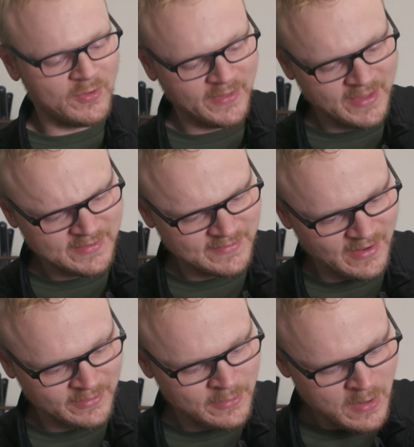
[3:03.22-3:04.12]
on the
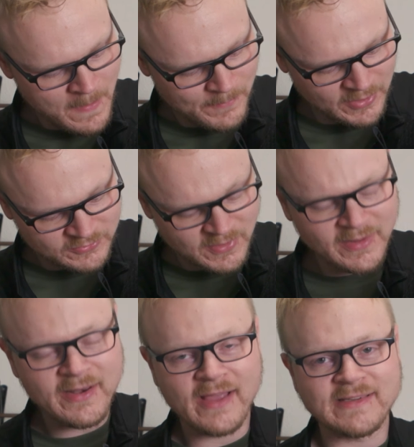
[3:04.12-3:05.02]
inside but it's
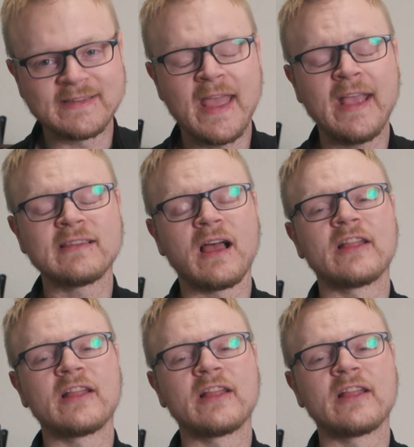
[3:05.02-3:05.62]
really nice it takes